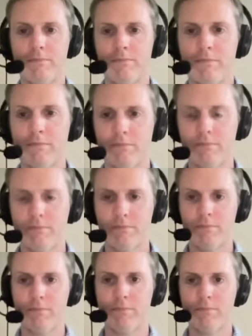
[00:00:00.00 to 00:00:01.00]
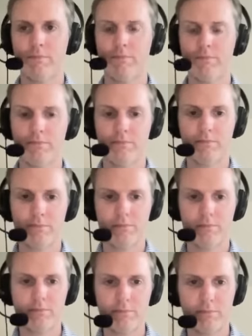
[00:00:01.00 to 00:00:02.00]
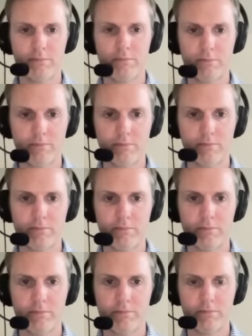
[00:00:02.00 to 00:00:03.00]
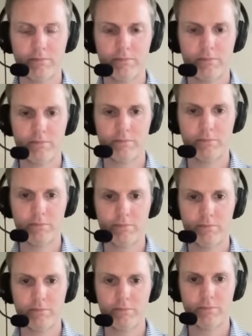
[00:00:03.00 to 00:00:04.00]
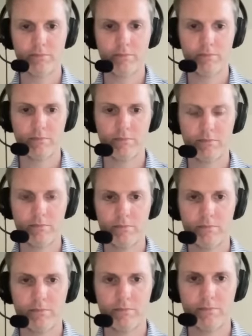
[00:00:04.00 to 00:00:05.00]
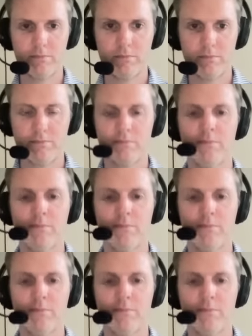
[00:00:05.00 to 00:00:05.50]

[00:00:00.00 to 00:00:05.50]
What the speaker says: No words are spoken by the person on screen.